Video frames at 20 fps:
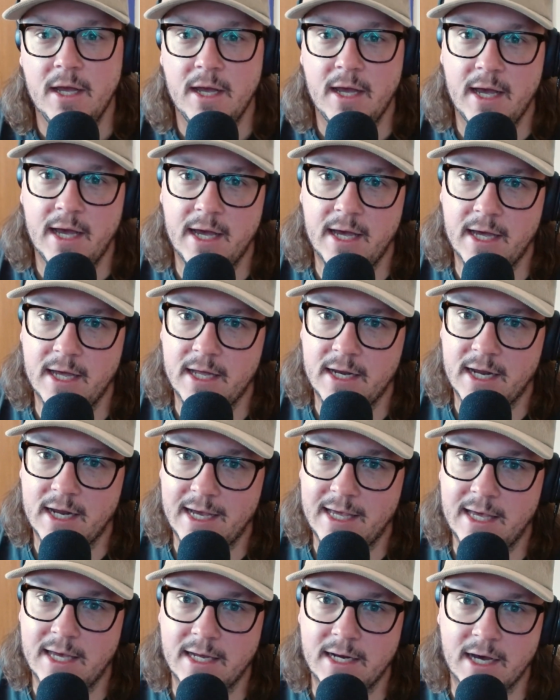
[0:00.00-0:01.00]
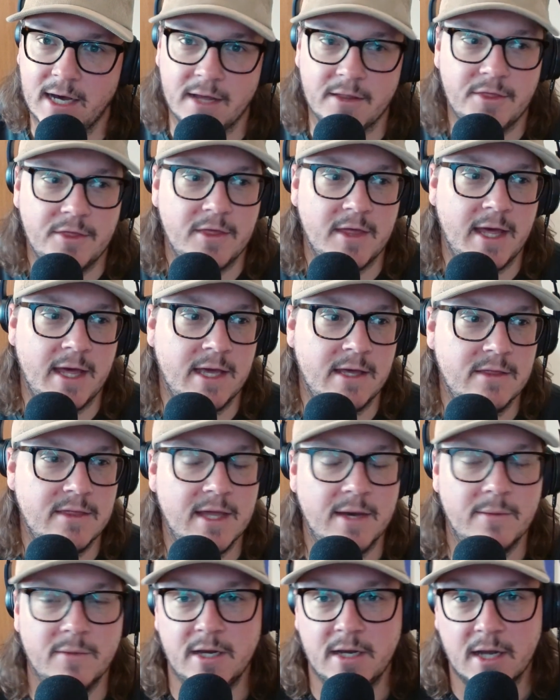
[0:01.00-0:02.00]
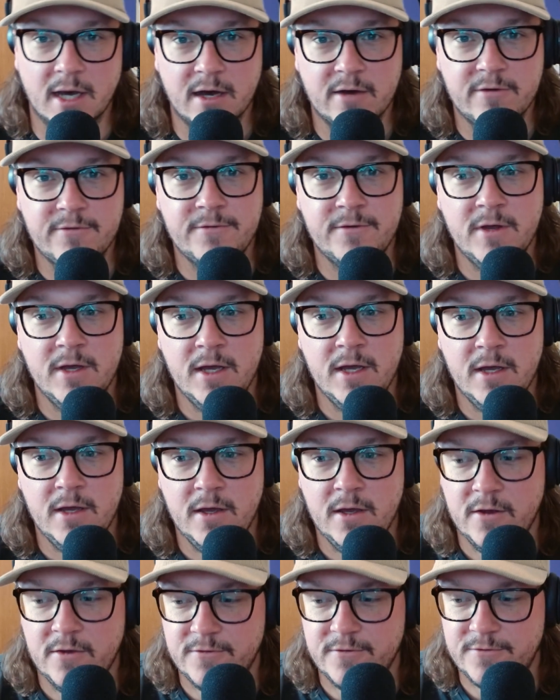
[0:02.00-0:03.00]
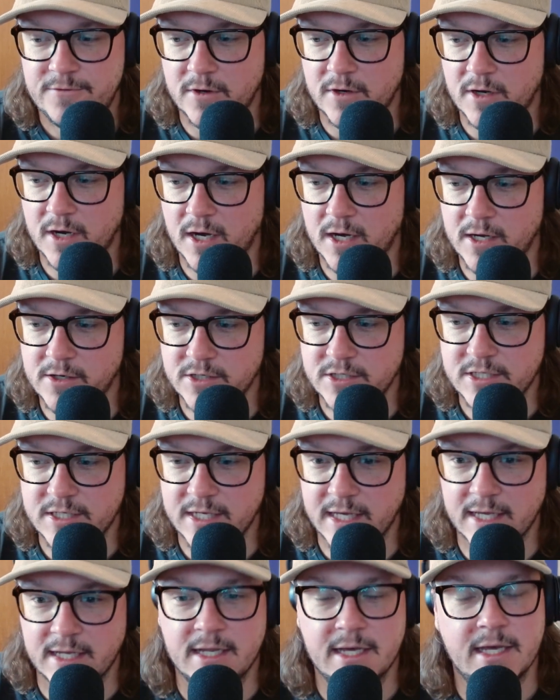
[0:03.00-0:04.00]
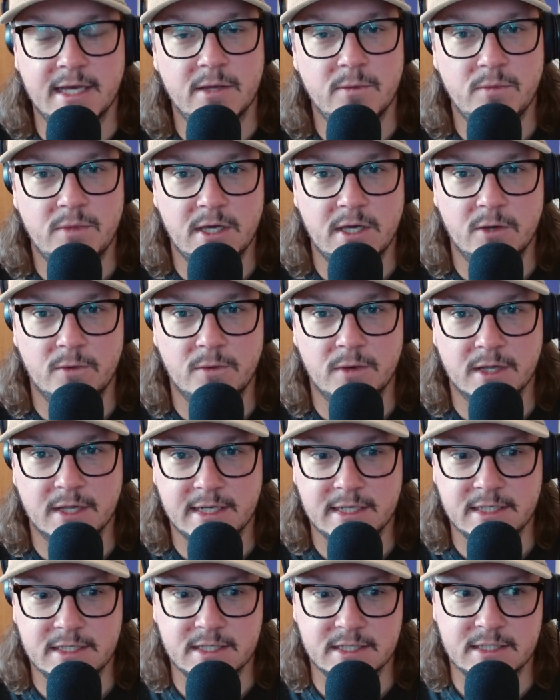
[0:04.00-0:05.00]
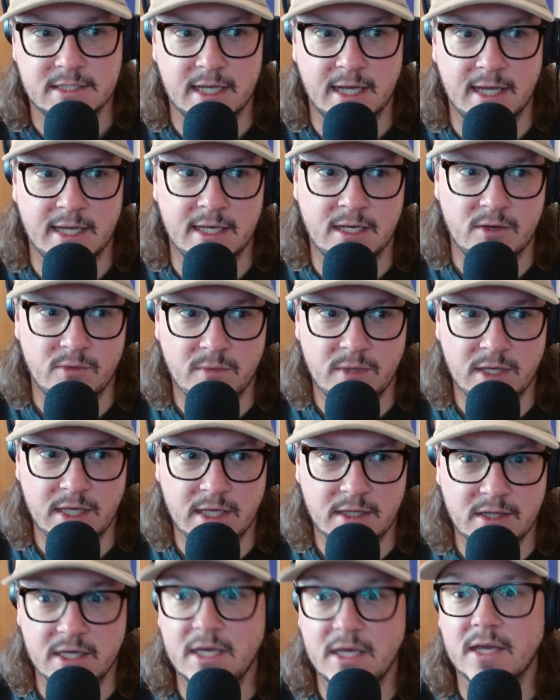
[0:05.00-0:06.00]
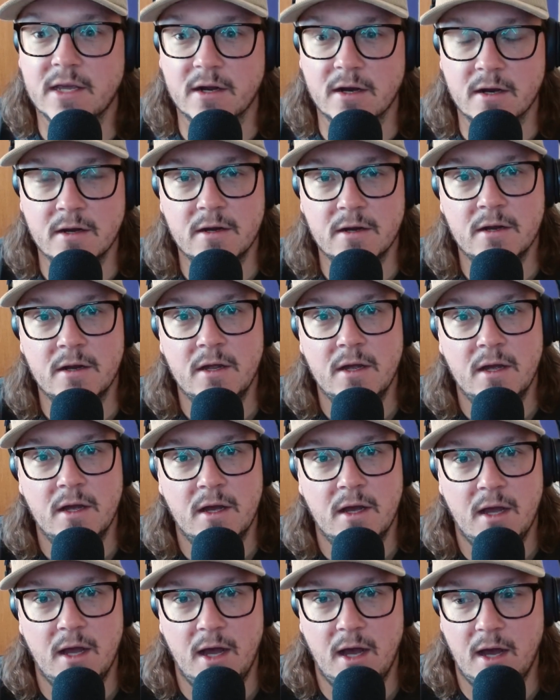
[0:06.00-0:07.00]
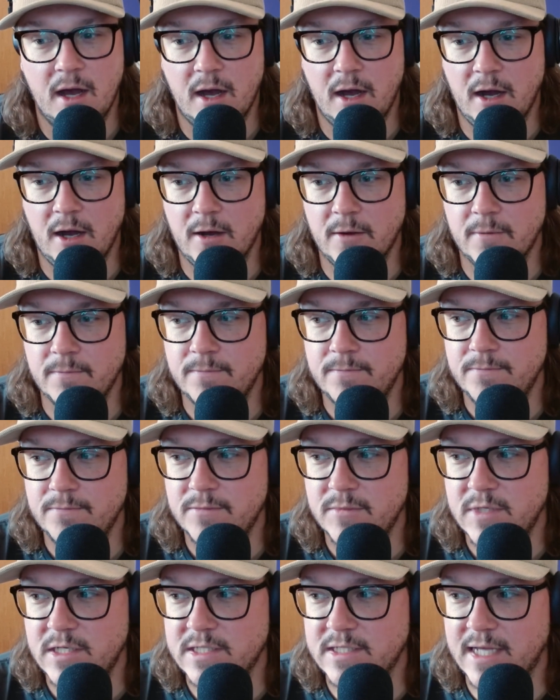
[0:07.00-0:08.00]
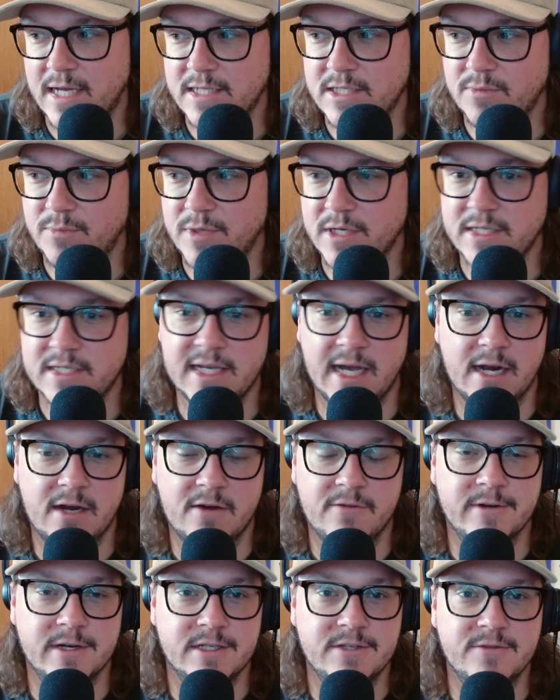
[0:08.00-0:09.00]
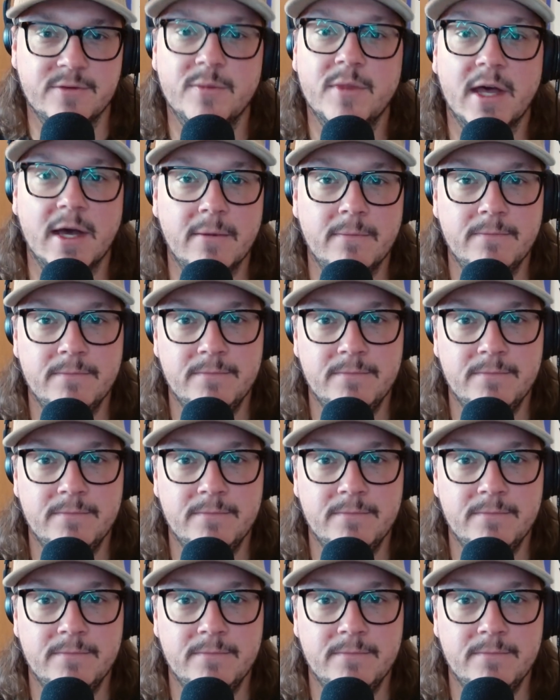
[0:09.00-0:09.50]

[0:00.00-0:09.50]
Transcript: And I cannot thank them enough for understanding and being willing to send me the gear. Because that's a big sacrifice from them.